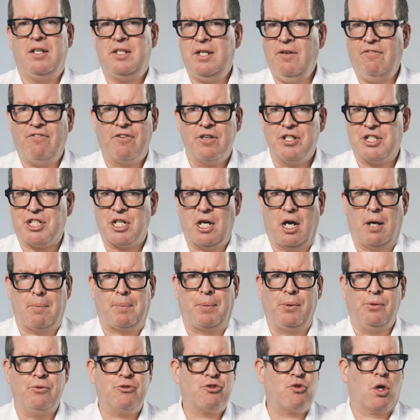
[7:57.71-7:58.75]
Different
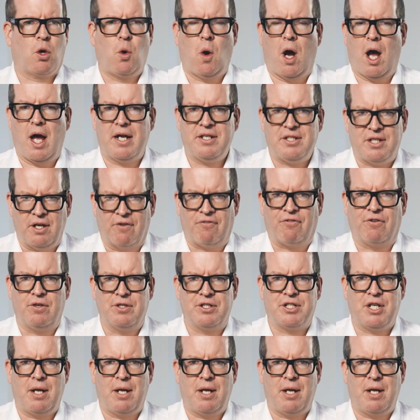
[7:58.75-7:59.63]
samples require different